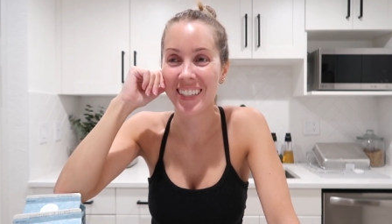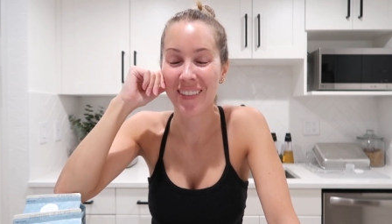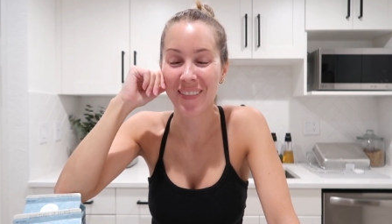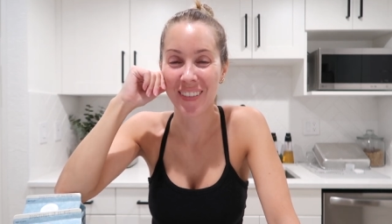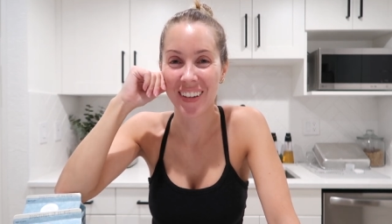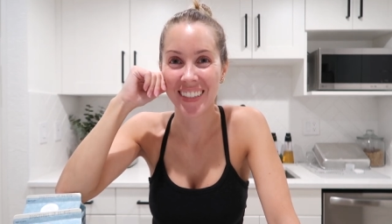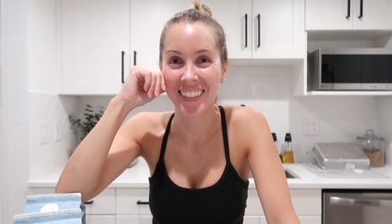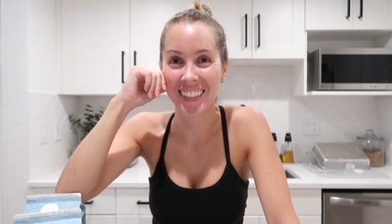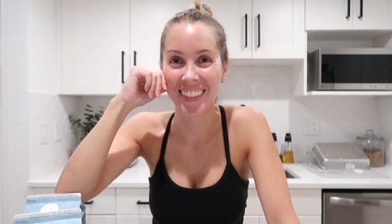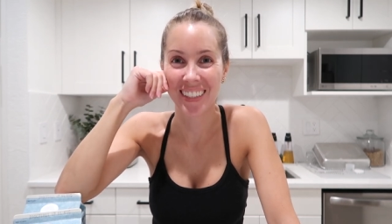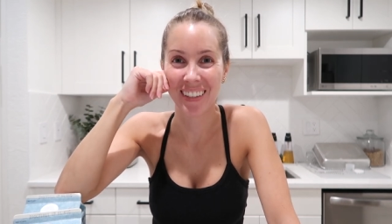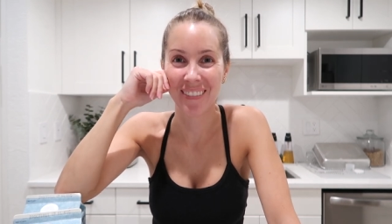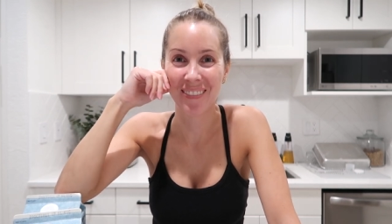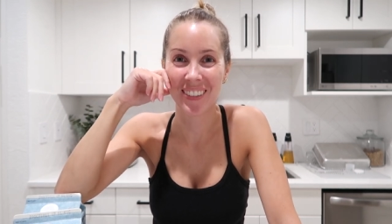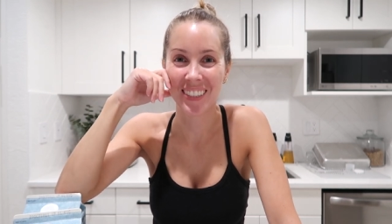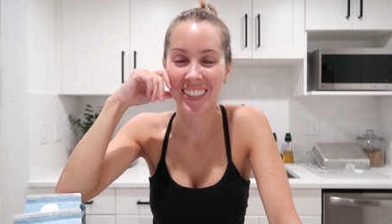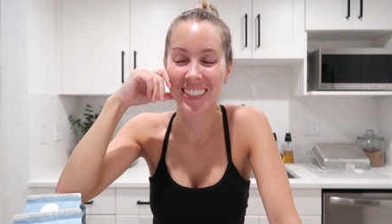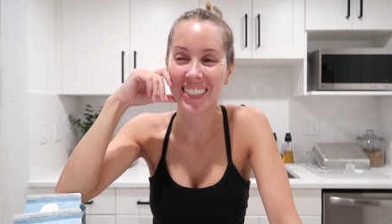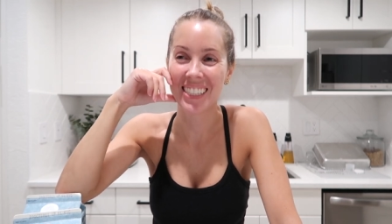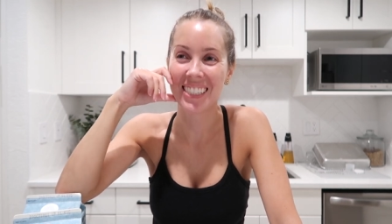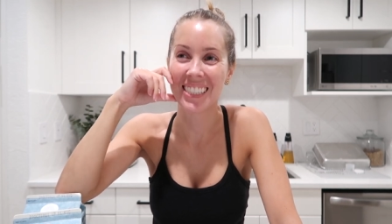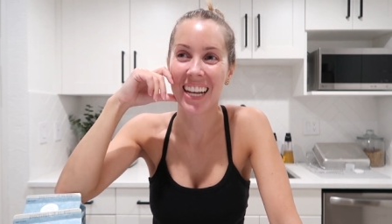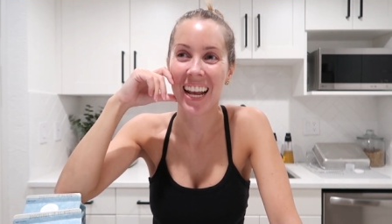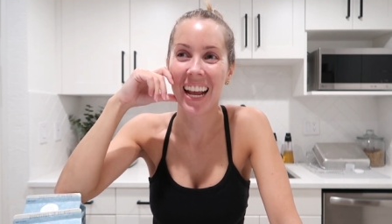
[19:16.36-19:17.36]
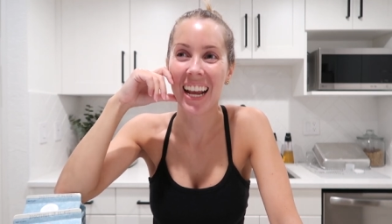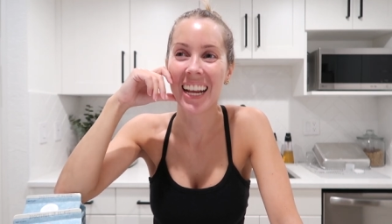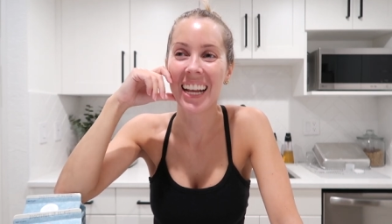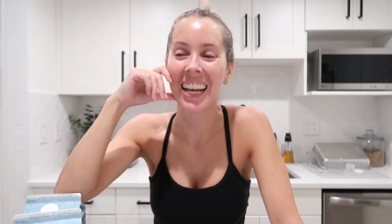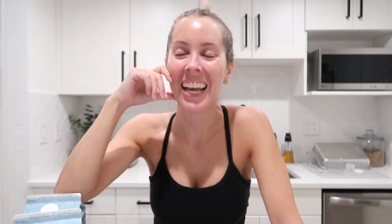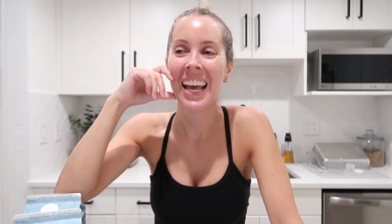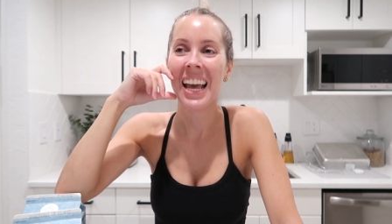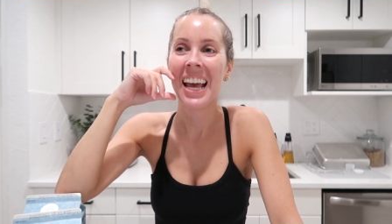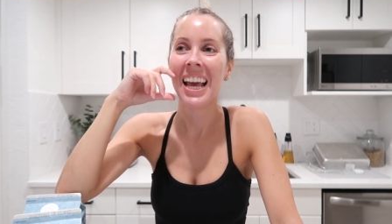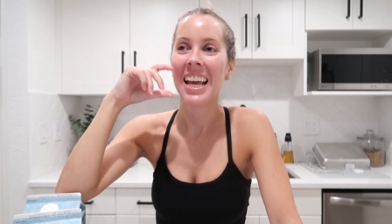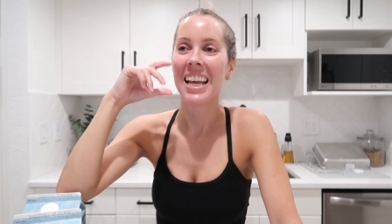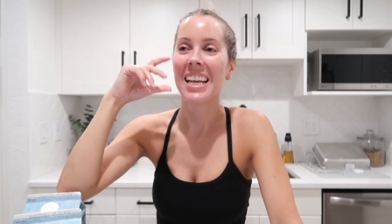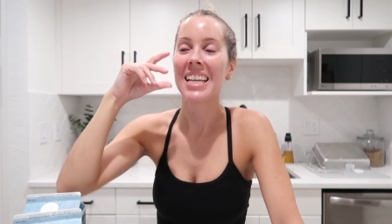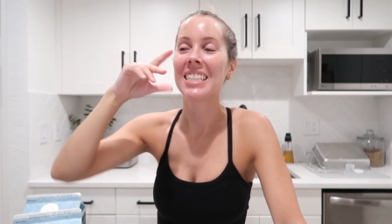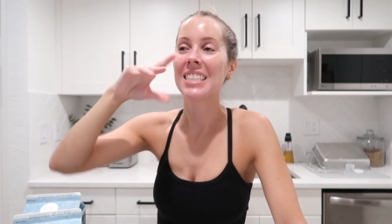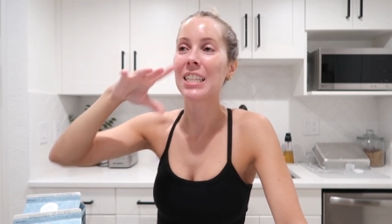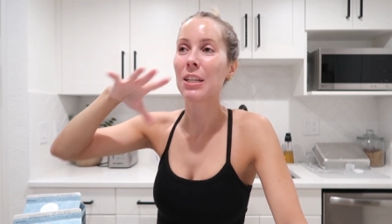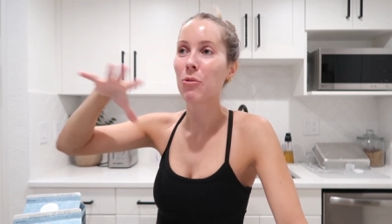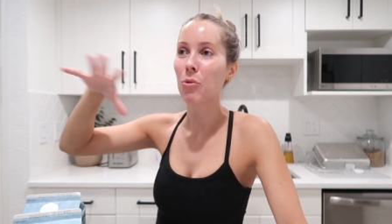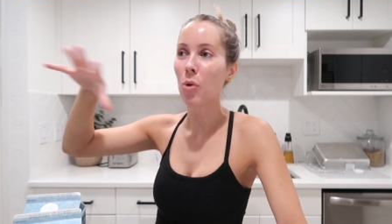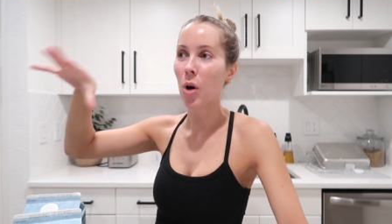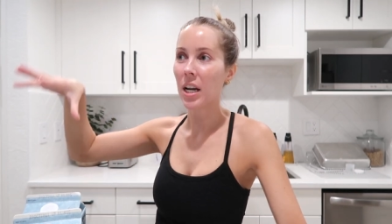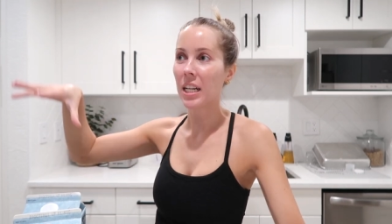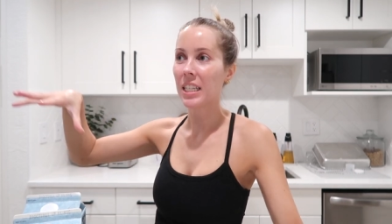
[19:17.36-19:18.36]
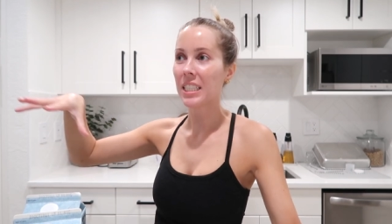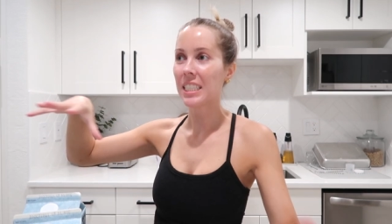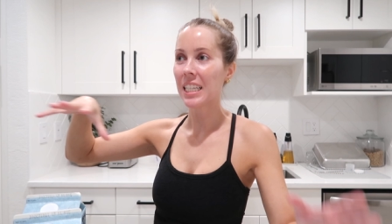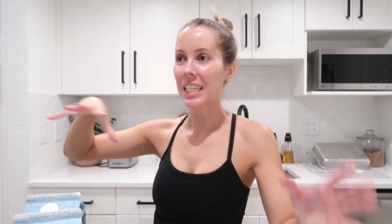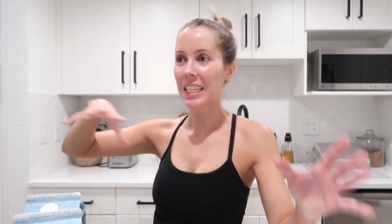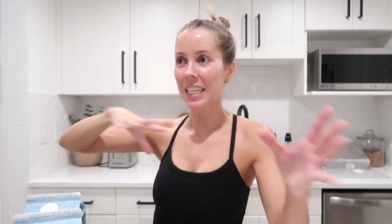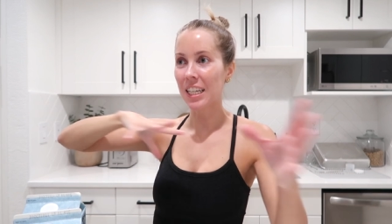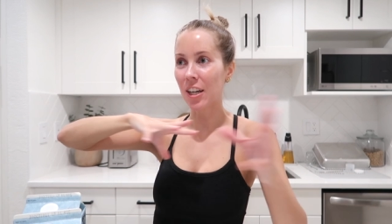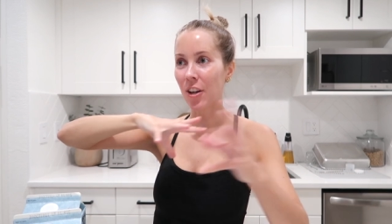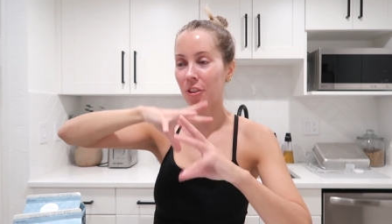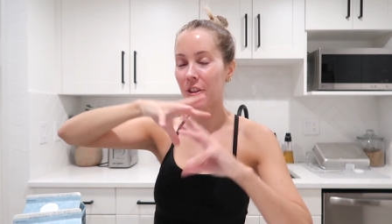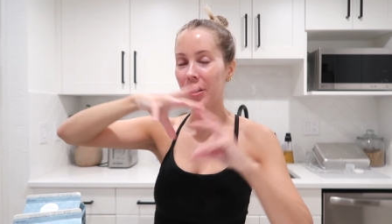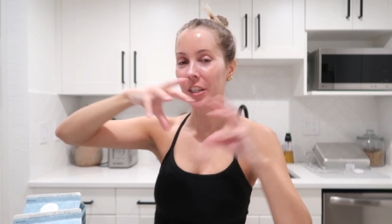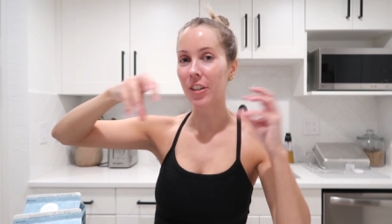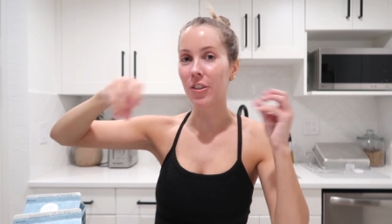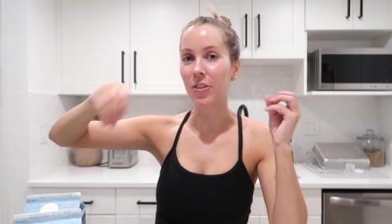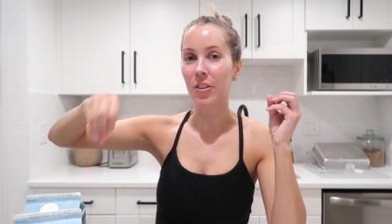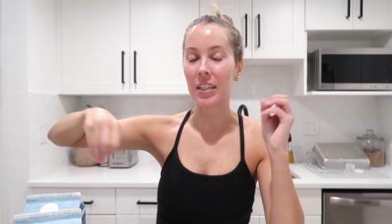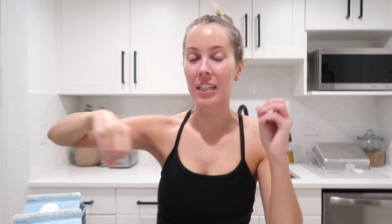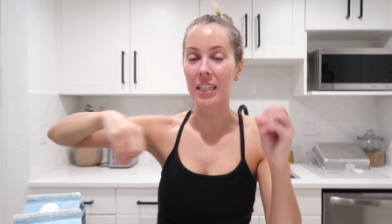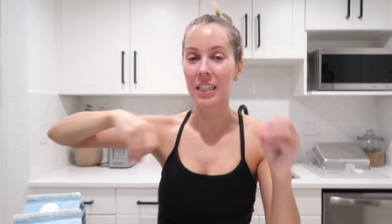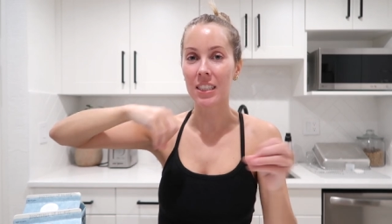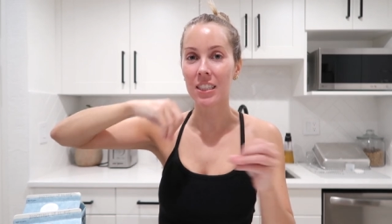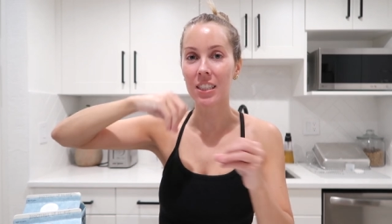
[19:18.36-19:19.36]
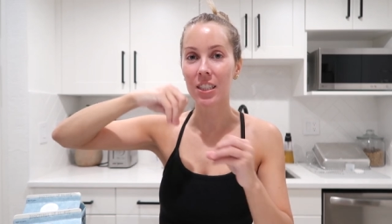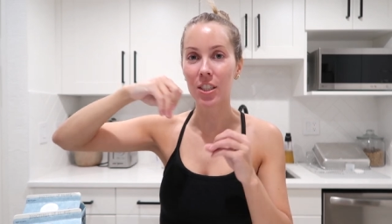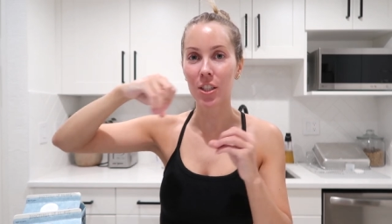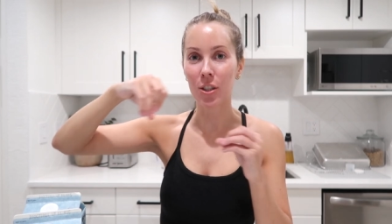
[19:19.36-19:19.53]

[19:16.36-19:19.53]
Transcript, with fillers: to be delivered today is I wanted to get all the ingredients